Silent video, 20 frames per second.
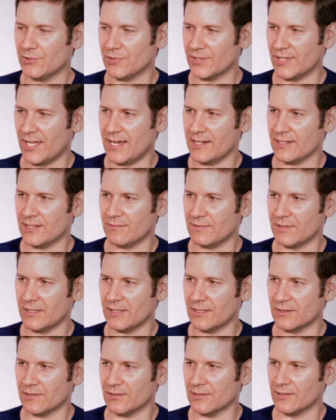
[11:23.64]
sides of
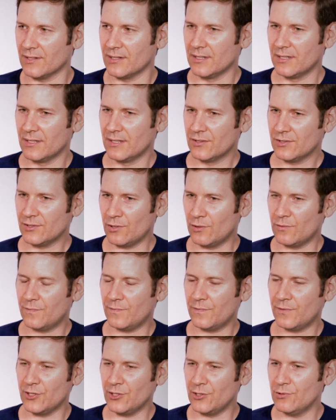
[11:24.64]
things. Yeah. So
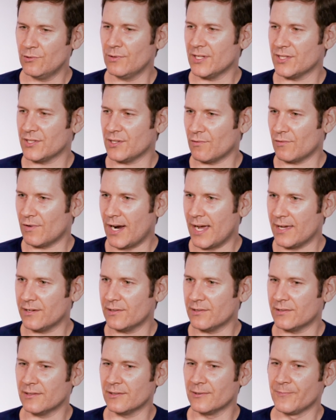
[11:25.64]
for you as a
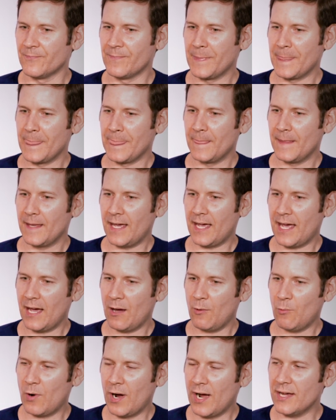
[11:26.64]
writer,
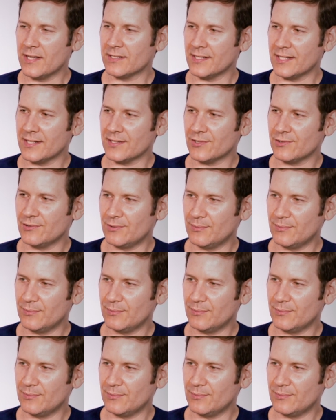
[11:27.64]
uh-huh. why is that so